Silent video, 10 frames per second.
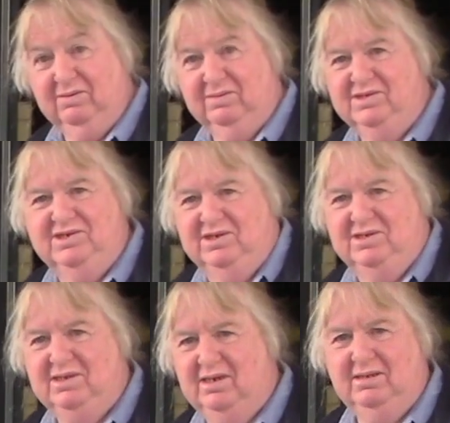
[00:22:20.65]
of it was
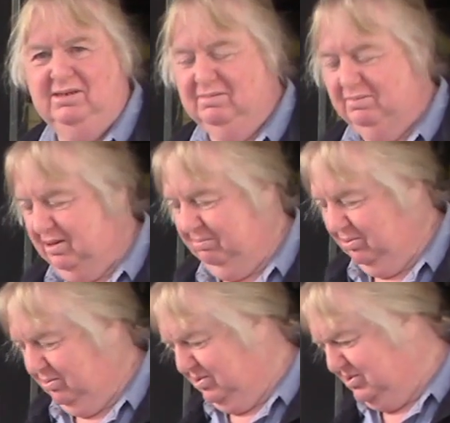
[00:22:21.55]
just pretty
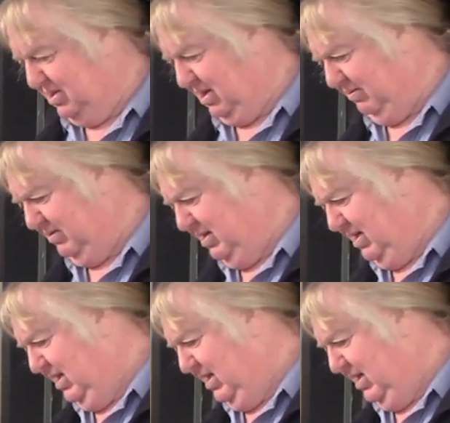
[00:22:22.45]
boring stuff.